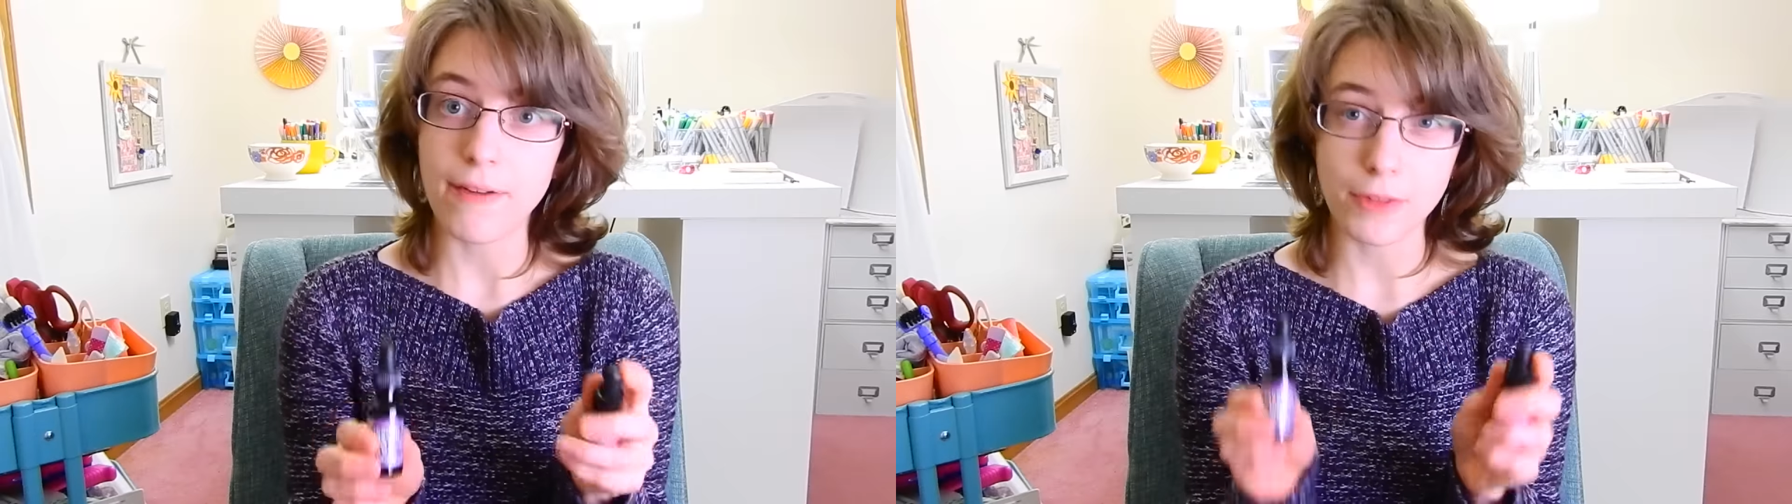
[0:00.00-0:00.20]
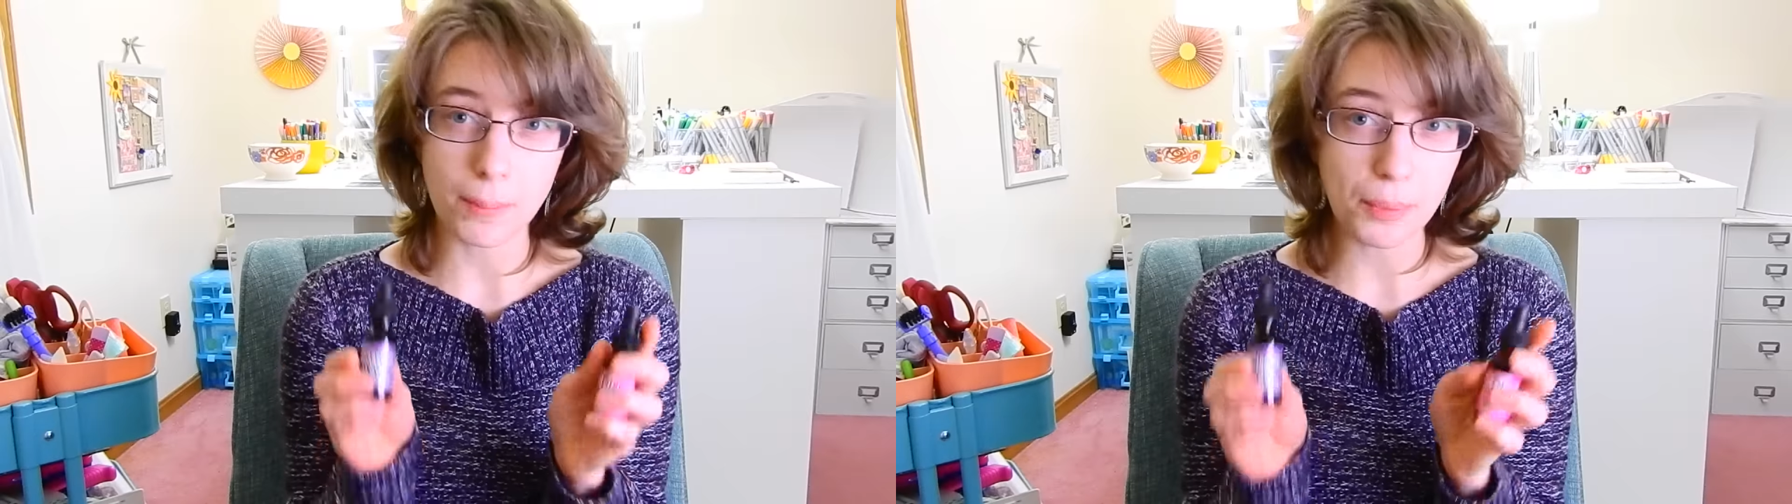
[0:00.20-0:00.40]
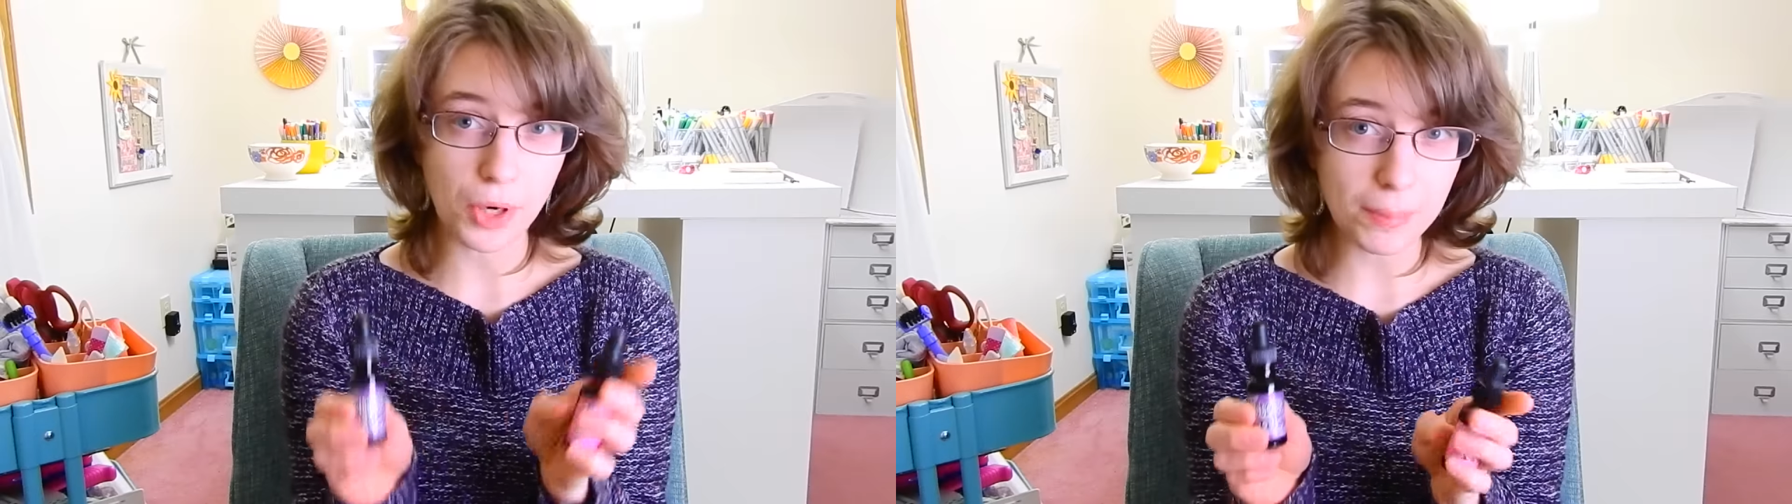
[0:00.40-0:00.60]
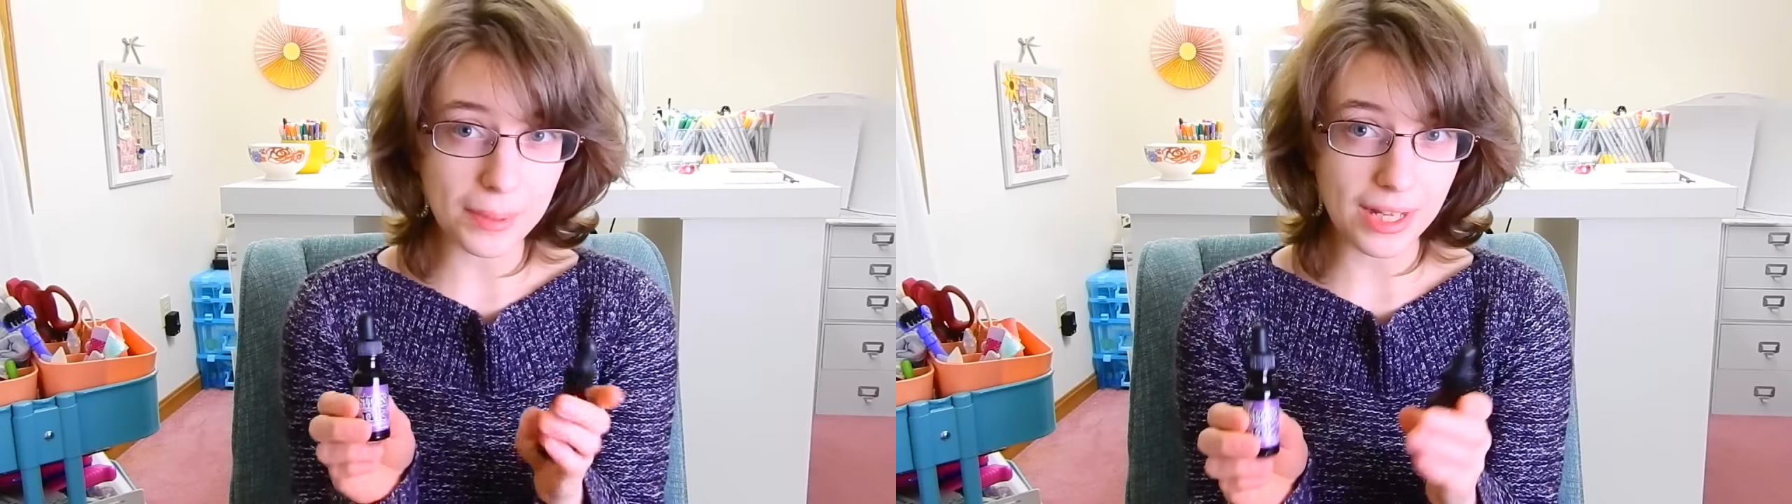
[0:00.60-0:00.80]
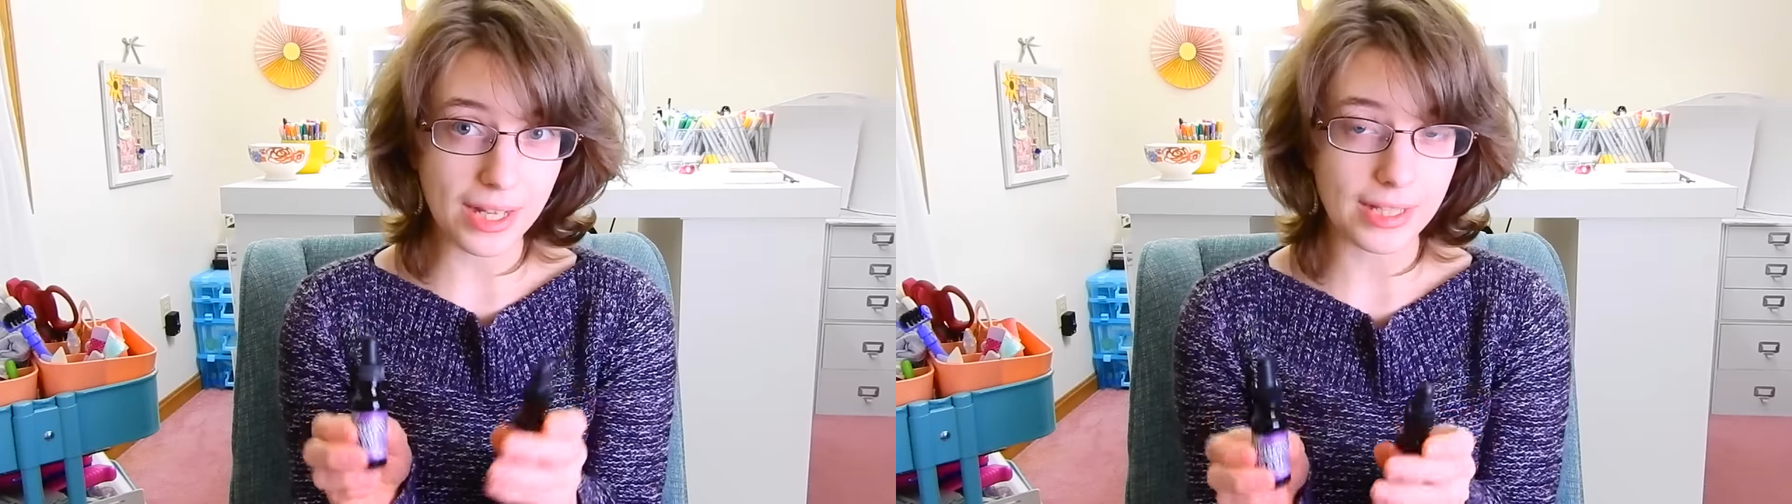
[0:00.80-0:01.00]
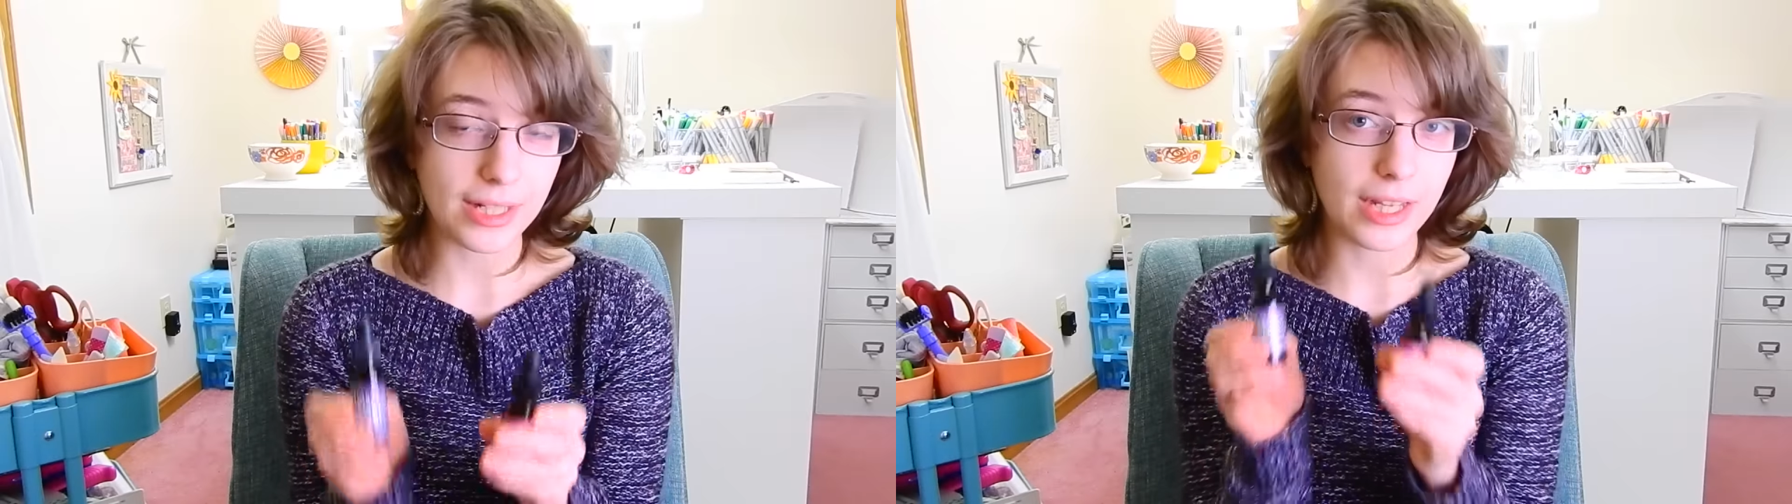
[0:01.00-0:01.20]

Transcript: And for the purple color,